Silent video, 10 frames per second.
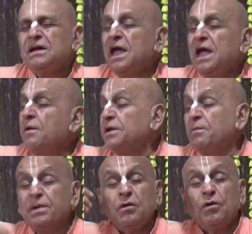He was a
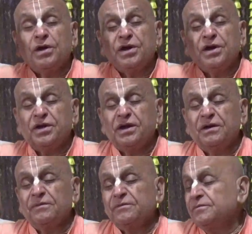big orator.
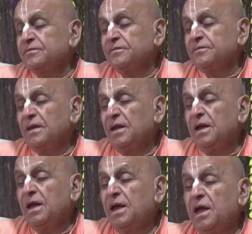
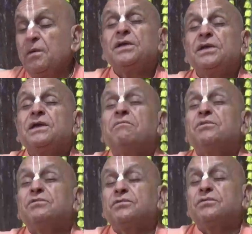He was a,
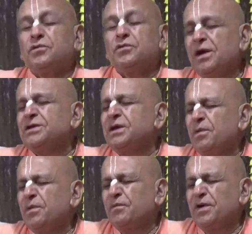you can say,
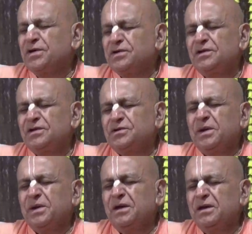professional
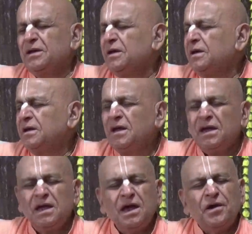speaker,
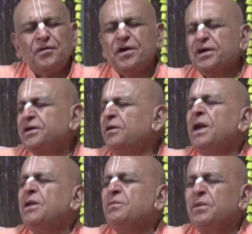attracting
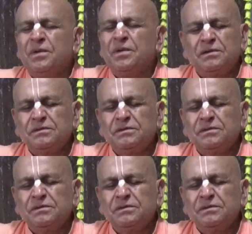many people.